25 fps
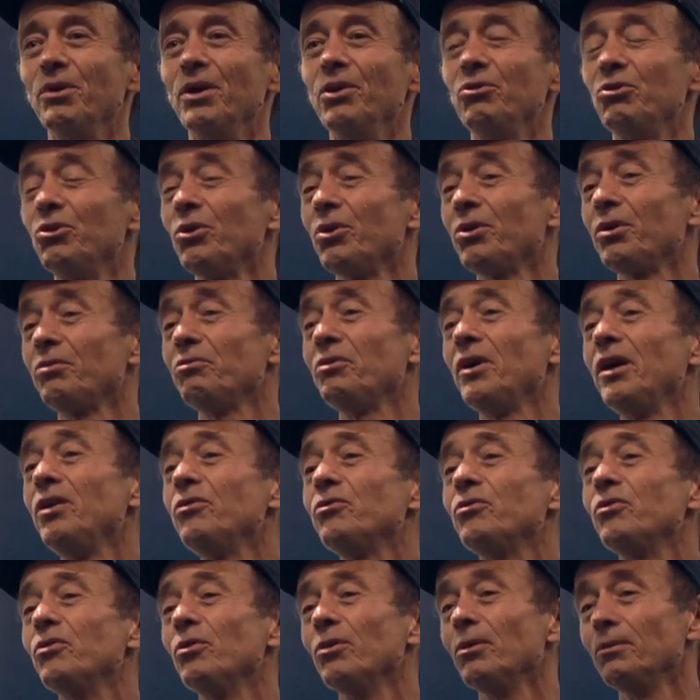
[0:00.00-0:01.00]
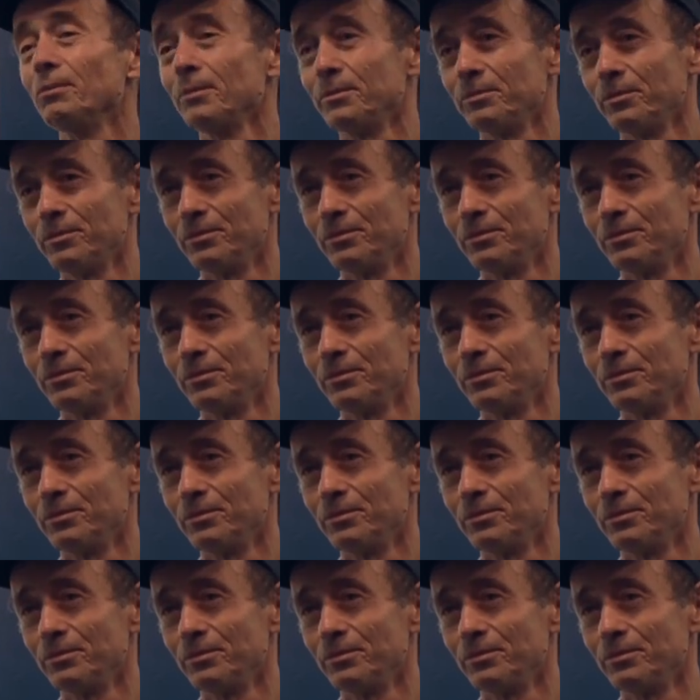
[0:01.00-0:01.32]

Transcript: It's not a faithful